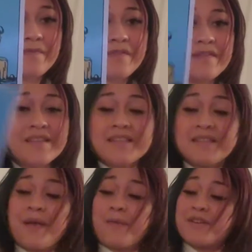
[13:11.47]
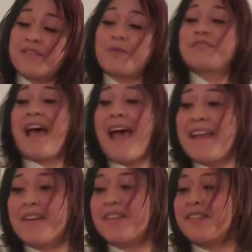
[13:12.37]
This is why we're so
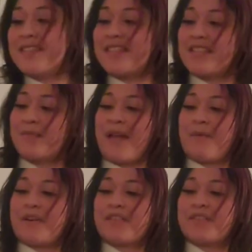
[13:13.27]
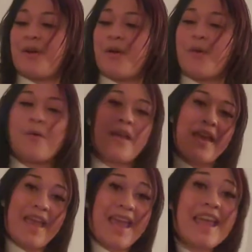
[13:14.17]
tired. This is why we're so
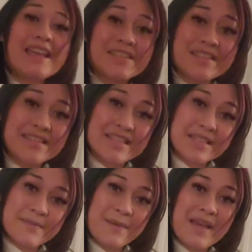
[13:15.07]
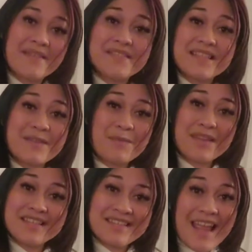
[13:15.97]
anxious. This is why we have
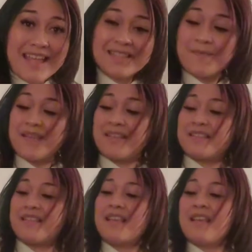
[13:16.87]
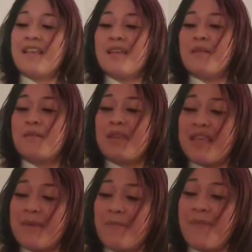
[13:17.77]
sleepless nights, because we
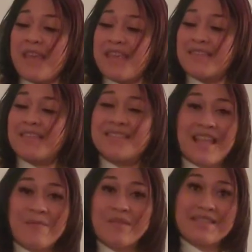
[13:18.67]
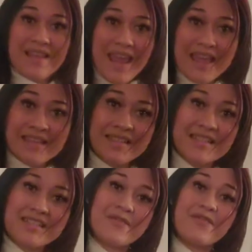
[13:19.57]
keep making the same mistakes, and
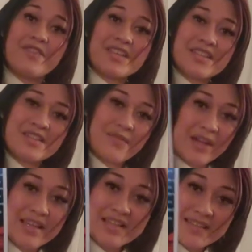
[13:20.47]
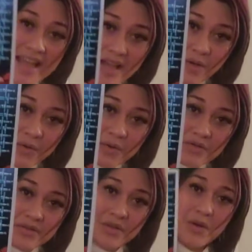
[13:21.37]
it's a vicious fucking
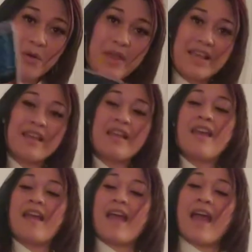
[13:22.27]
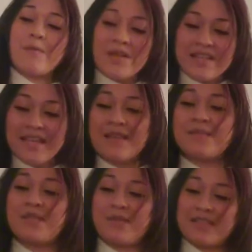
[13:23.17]
cycle. Like, how many
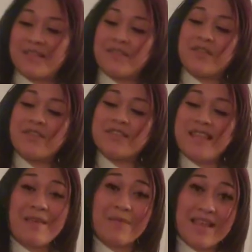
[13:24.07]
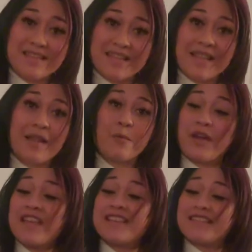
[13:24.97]
times do you need to learn the same lesson? Like,
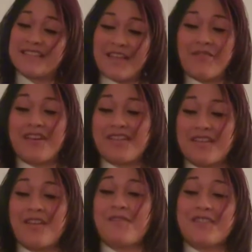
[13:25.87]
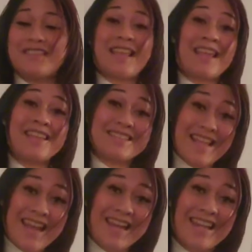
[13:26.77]
what is the definition of
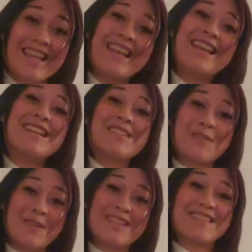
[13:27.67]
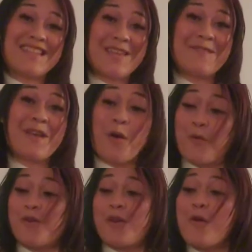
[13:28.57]
insanity? Doing the same thing
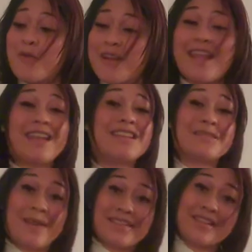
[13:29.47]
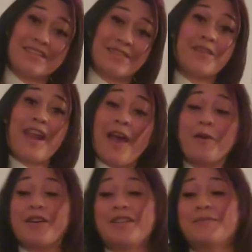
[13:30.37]
over and over again and expecting a different
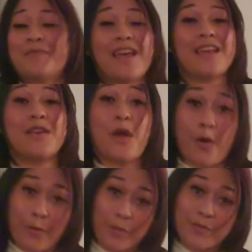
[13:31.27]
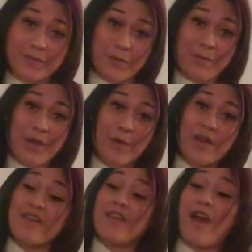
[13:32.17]
outcome. Like, no, Scorpio,
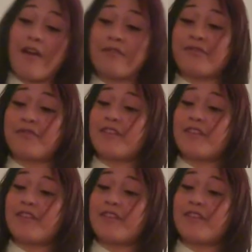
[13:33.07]
enough.